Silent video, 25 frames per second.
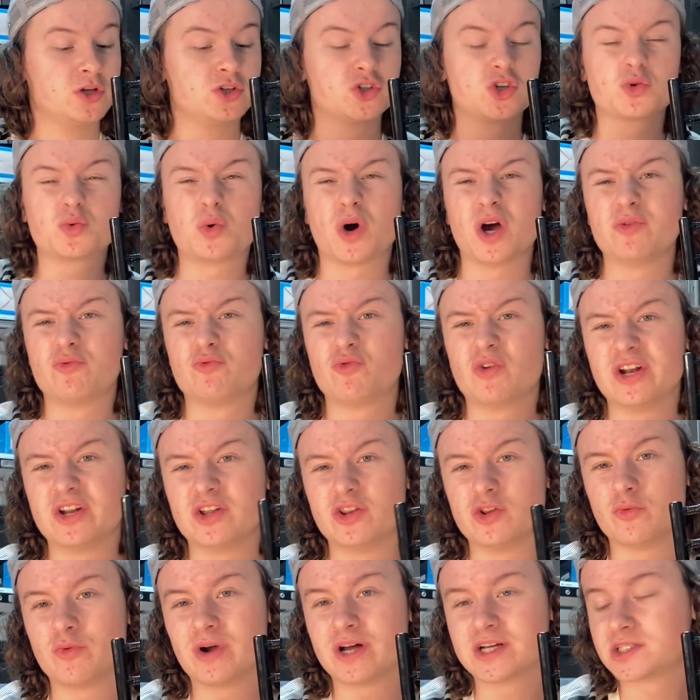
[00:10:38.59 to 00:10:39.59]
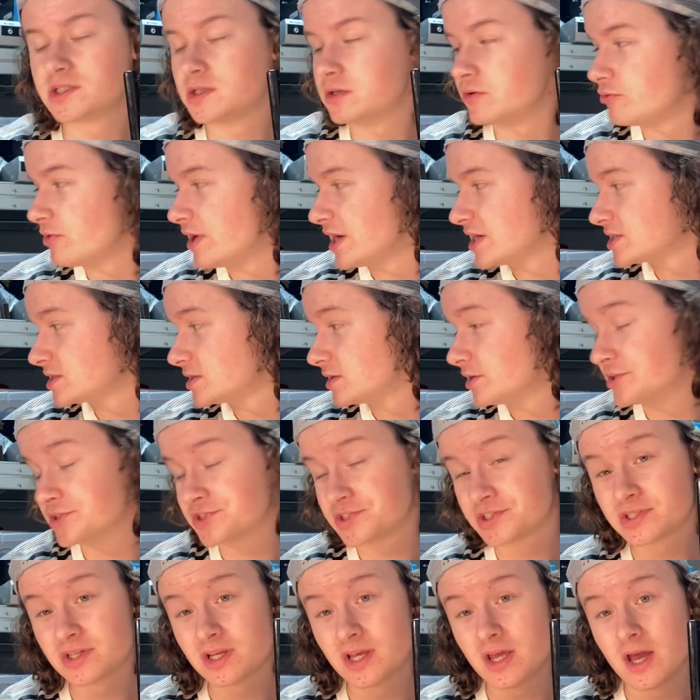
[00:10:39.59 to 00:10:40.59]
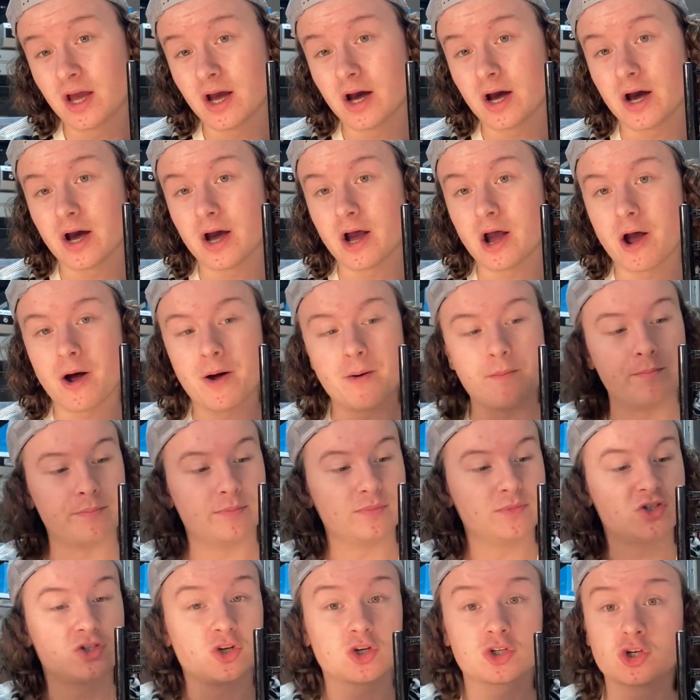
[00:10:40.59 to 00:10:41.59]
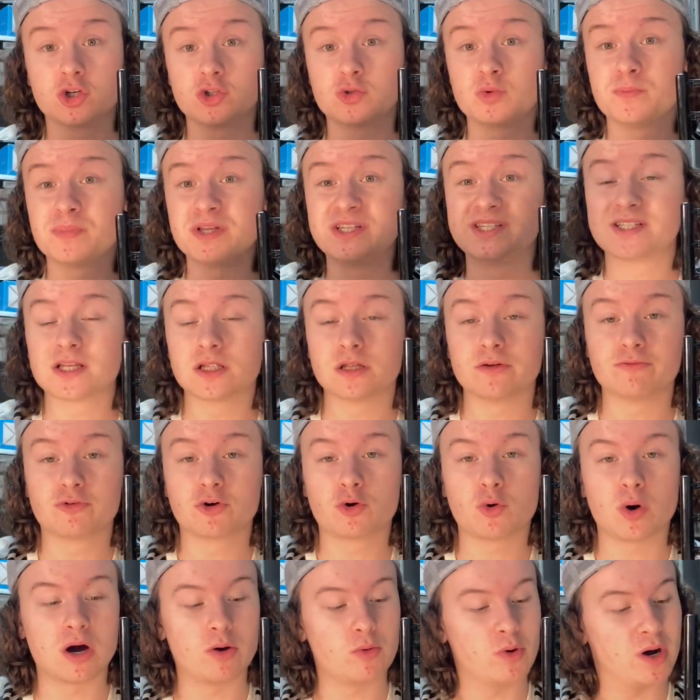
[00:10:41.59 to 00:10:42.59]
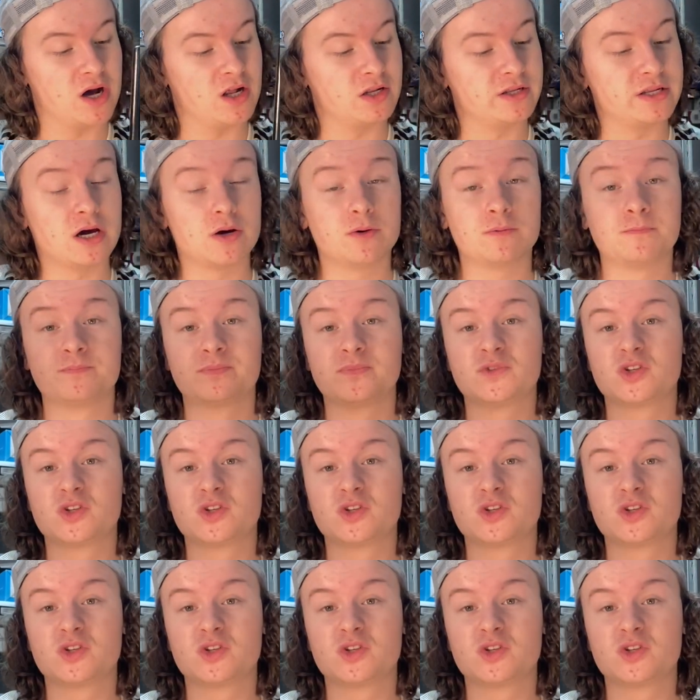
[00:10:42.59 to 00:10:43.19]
Just wanted rid of the rest of the wrestlers, um, just because we've been selling them for quite a while now.